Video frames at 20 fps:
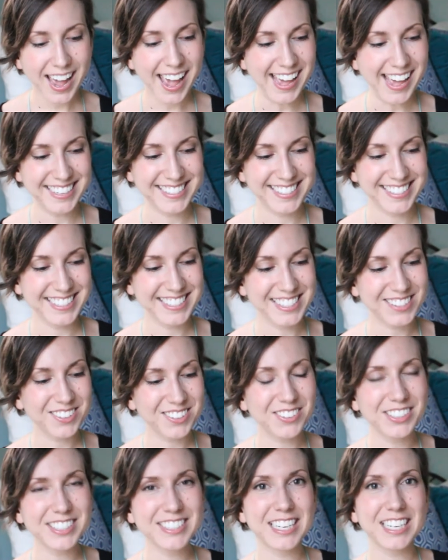And this
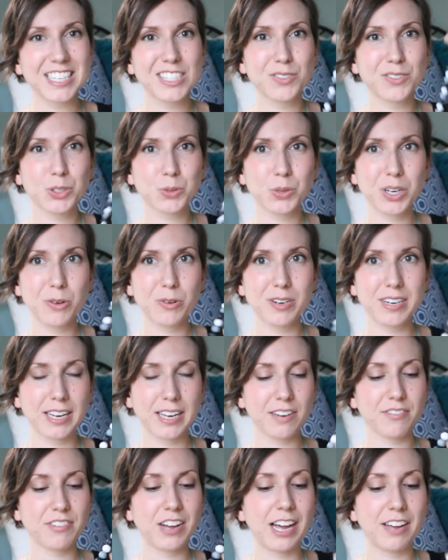one retails for
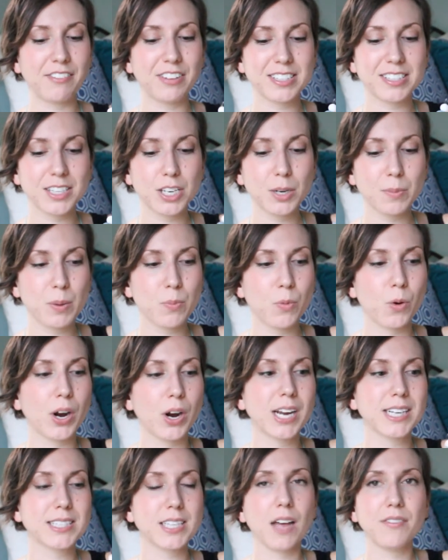$21.95. It's a little bit
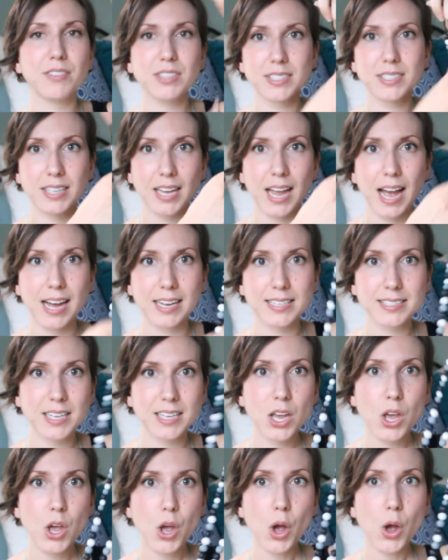more because obviously has
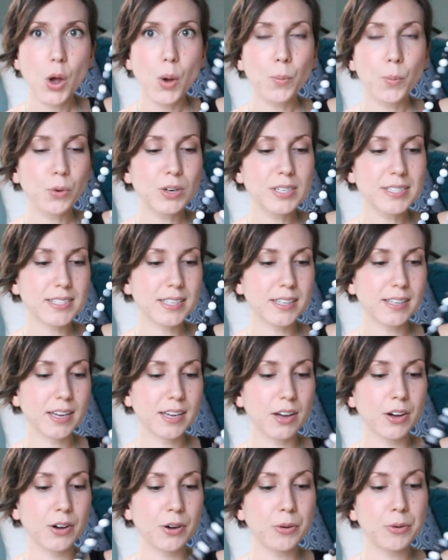more
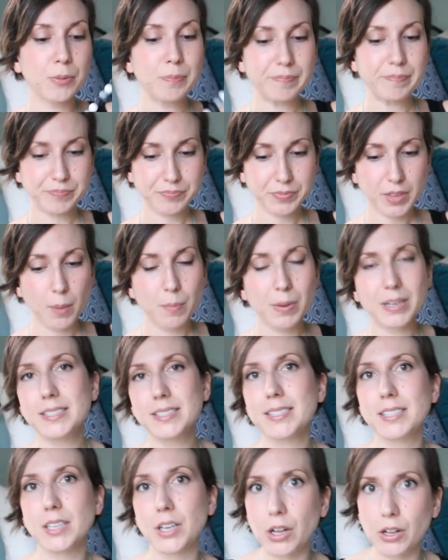silicone,
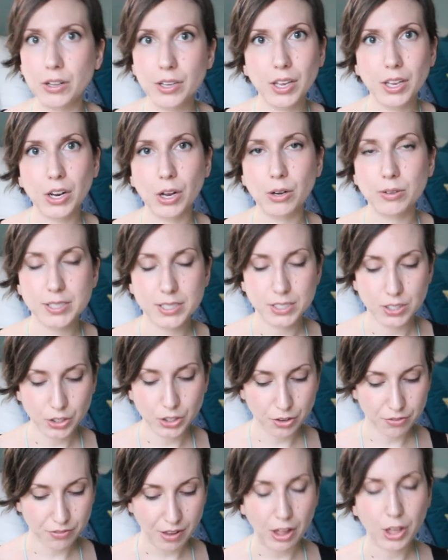but still, you know,
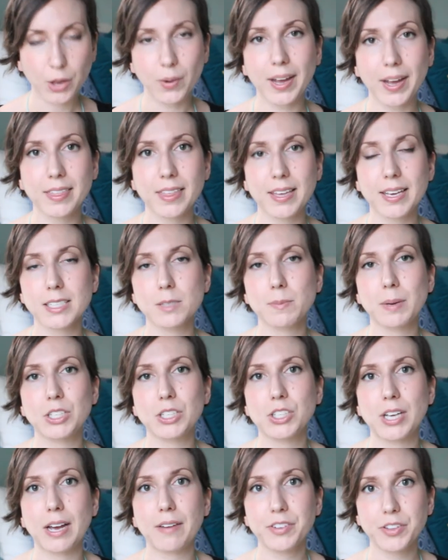still good value, I think,
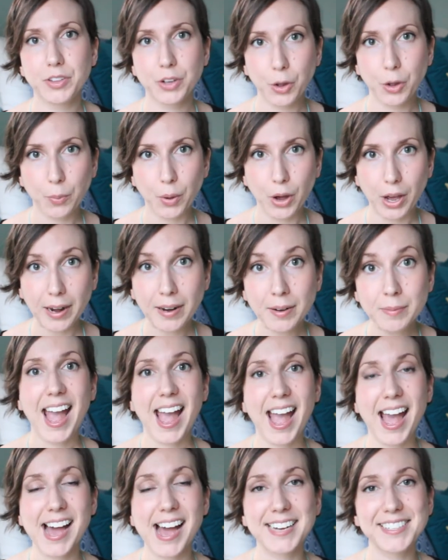especially after the coupon.
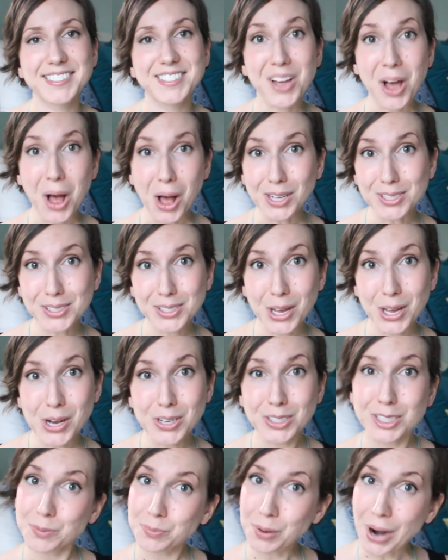And
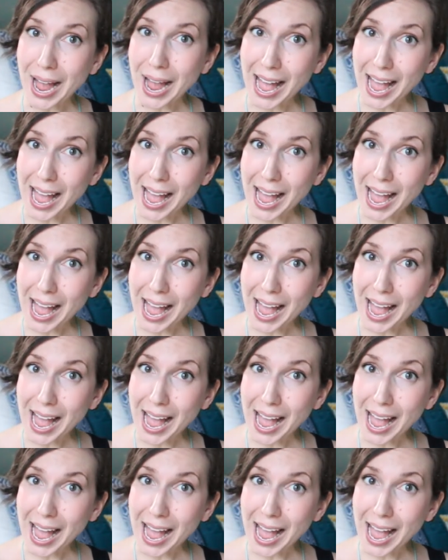also, surprise!